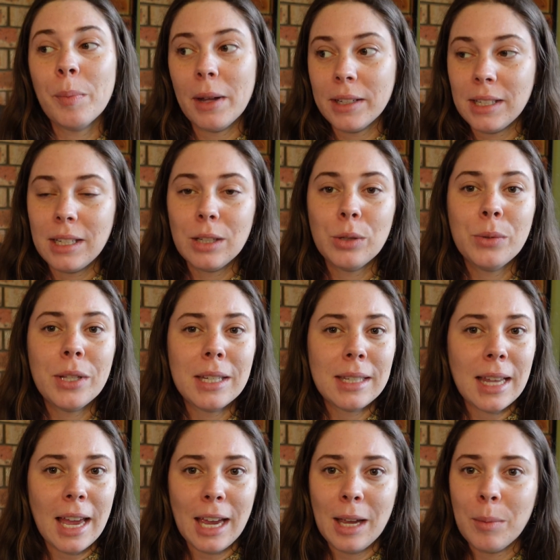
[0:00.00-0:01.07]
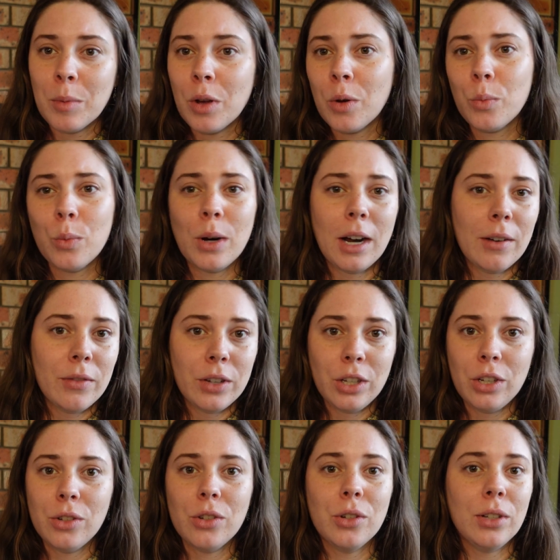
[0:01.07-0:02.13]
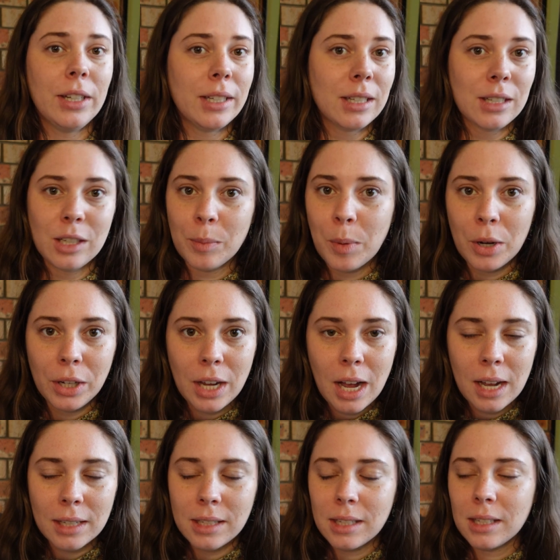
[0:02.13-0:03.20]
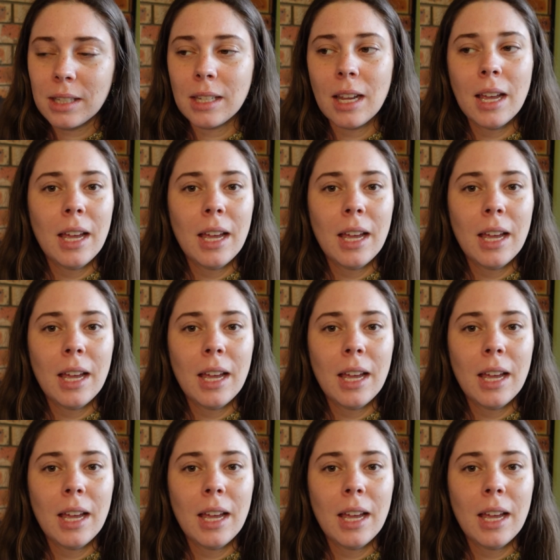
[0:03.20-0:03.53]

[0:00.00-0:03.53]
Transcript: but still the same wherever you do listen to podcasts.